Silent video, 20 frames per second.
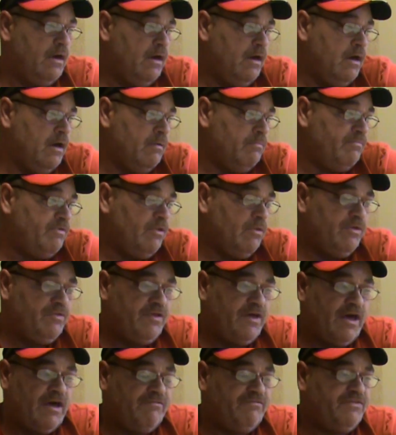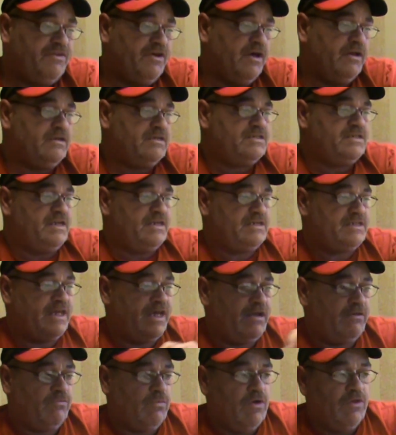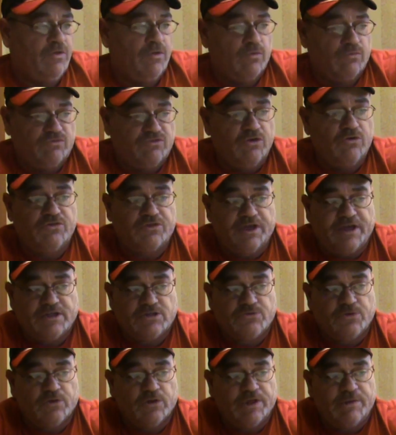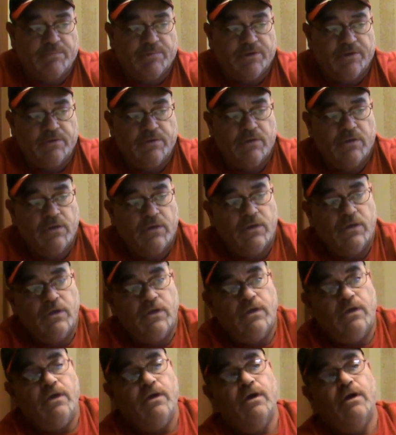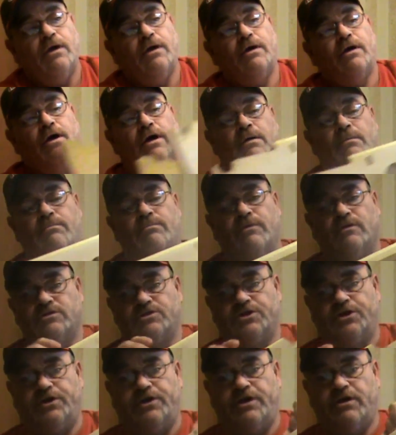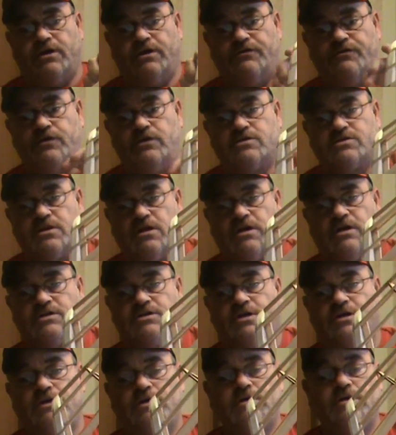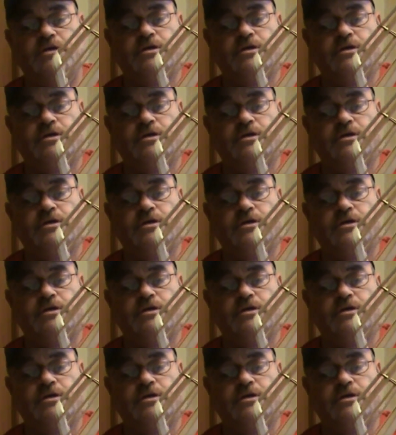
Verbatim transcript: The only thing I've done since then, well, two things really, but I'll show you here in the fuselage.